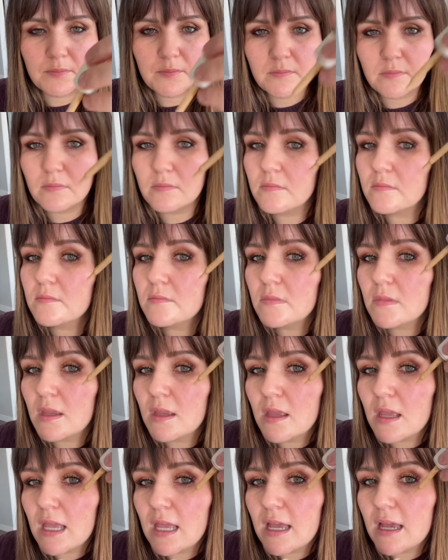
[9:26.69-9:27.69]

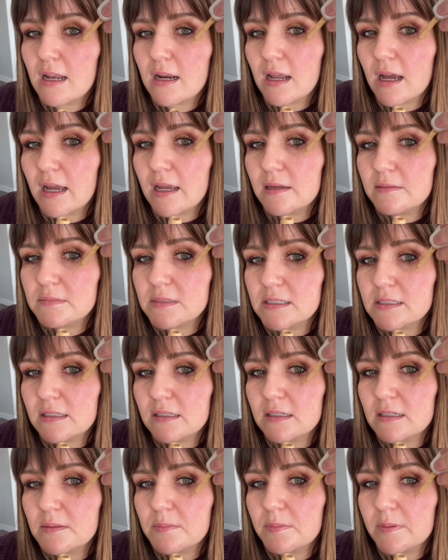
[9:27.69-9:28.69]
and I am just
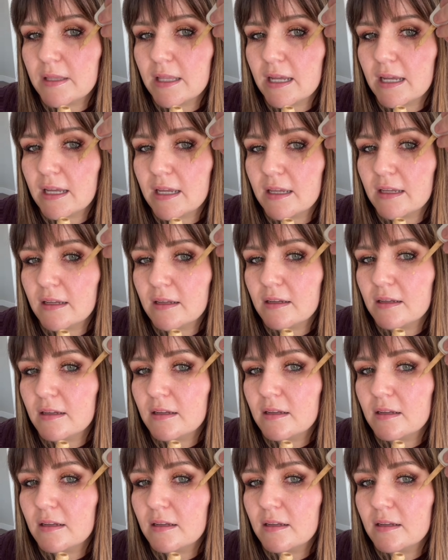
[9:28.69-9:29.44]
gonna apply